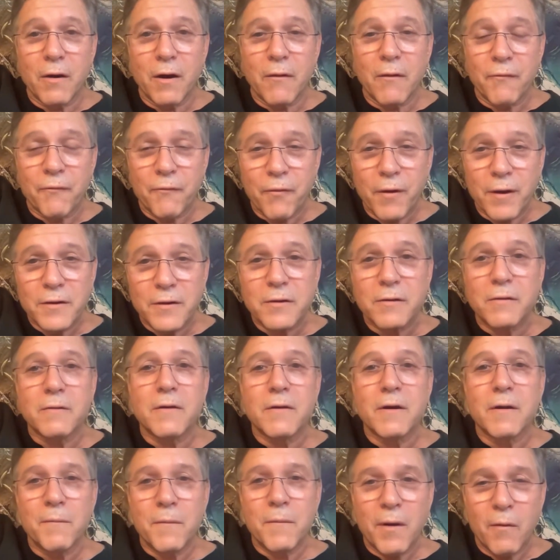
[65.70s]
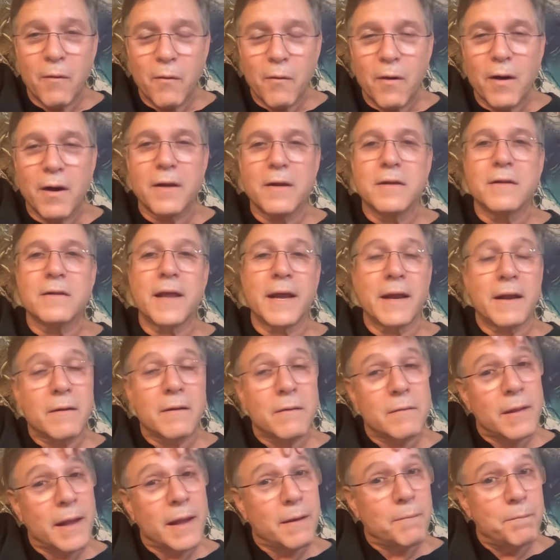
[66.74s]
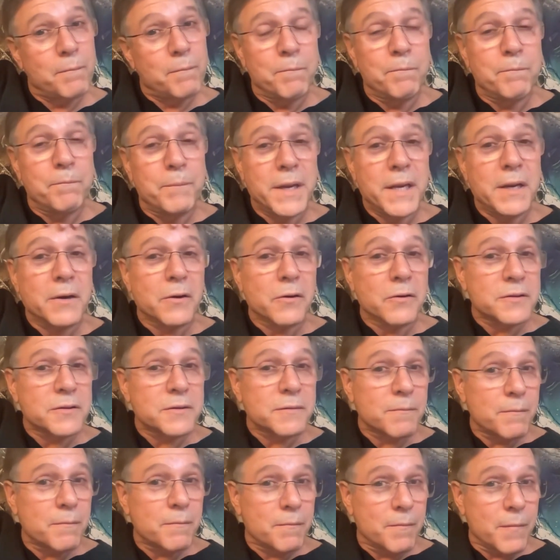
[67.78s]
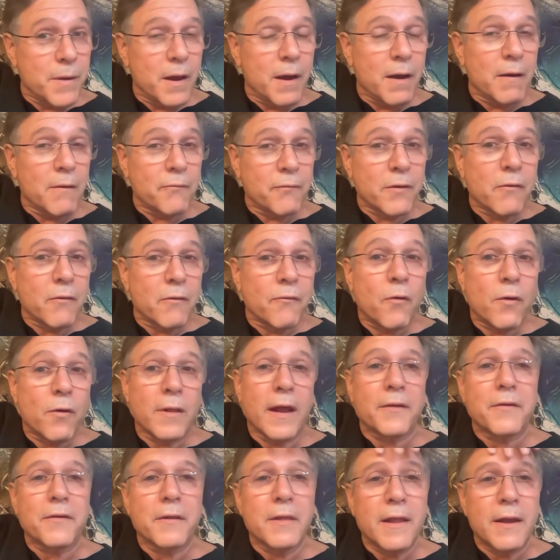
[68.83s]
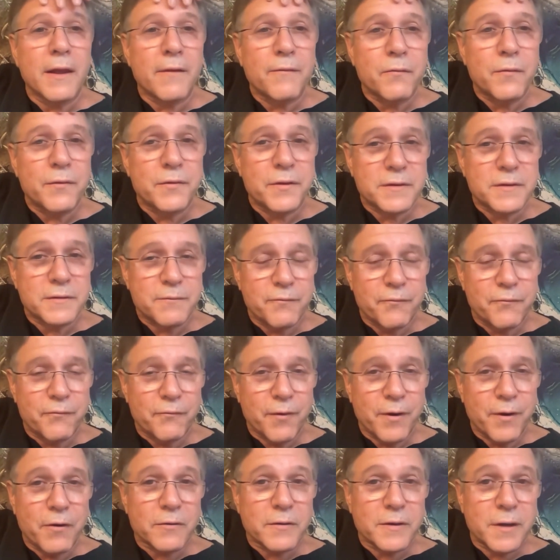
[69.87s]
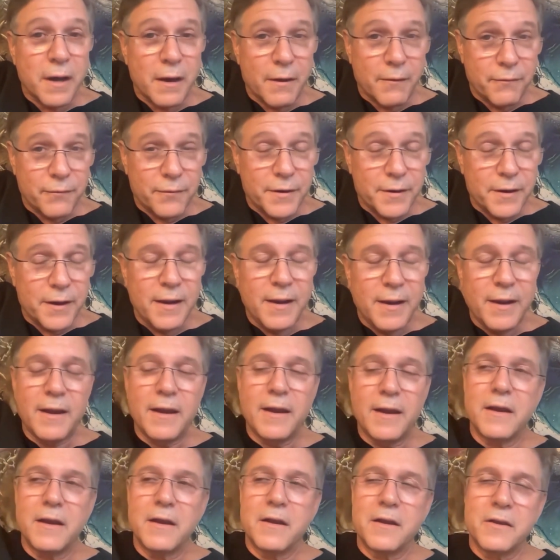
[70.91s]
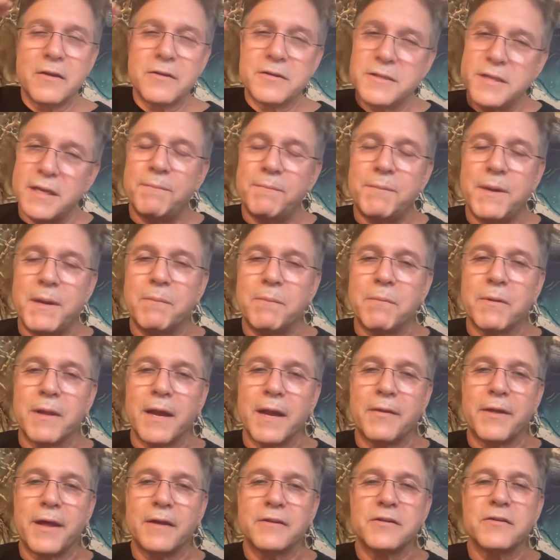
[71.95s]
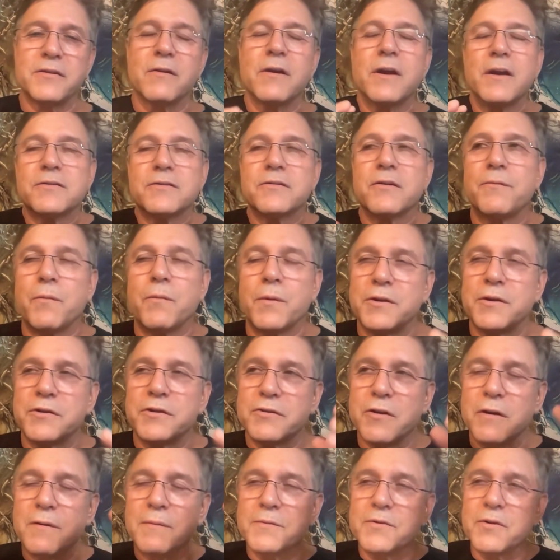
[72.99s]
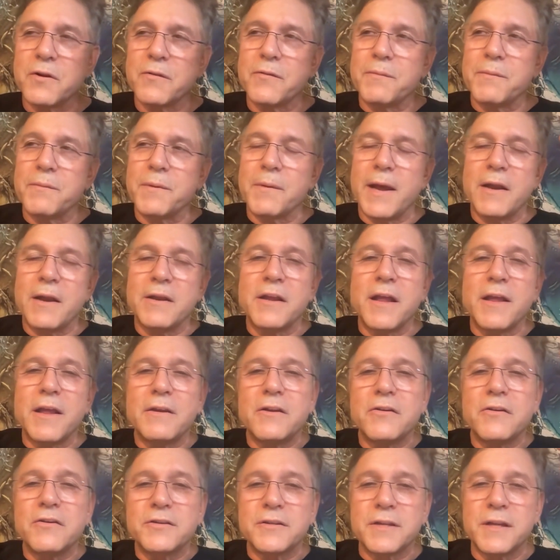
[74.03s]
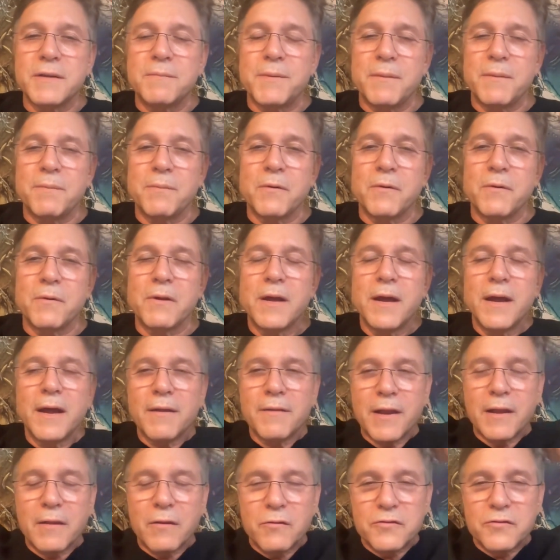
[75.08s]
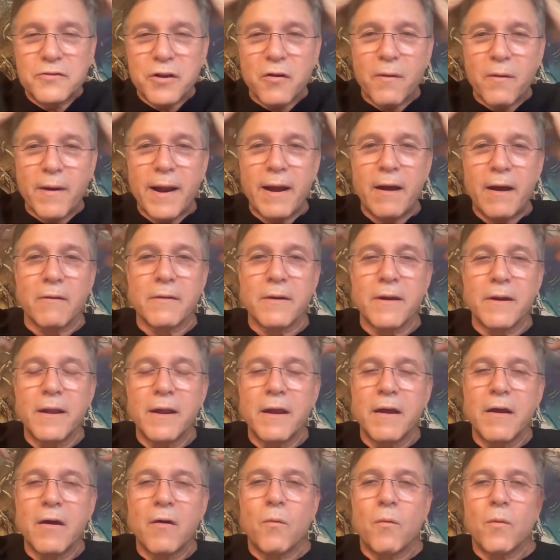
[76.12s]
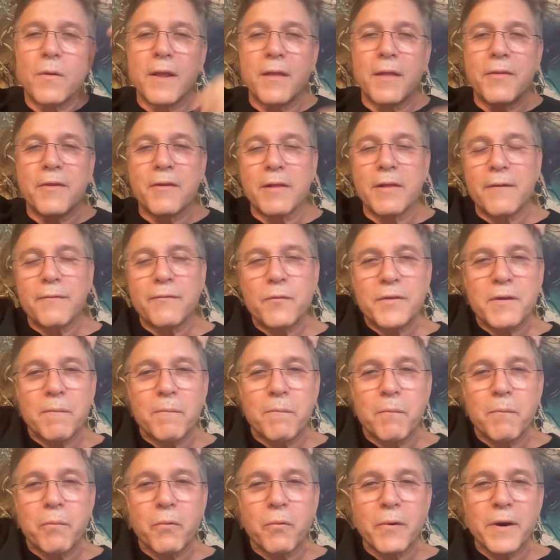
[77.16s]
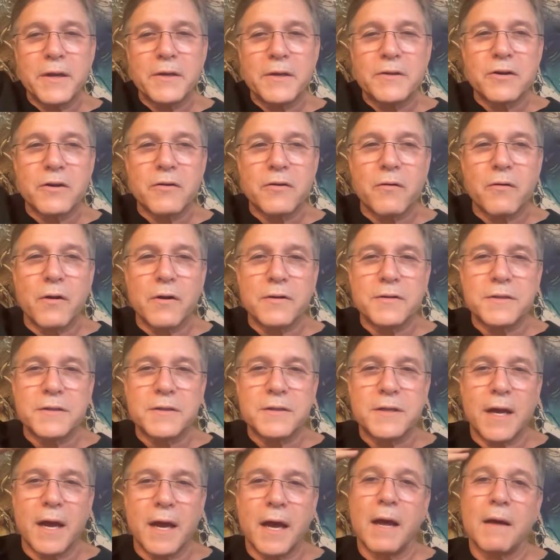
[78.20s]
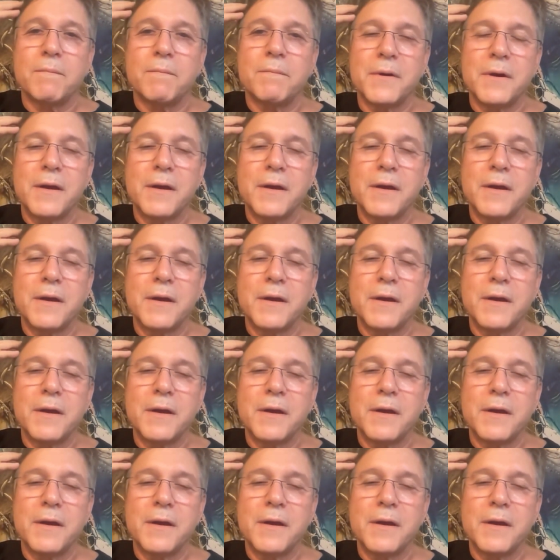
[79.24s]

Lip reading: frontal, like Biener's frontal forelock. They're left with this frontal tuft. You see people like that. So when you start observing people, and then you see people, they lose the crown. They're left with a bridge across the top,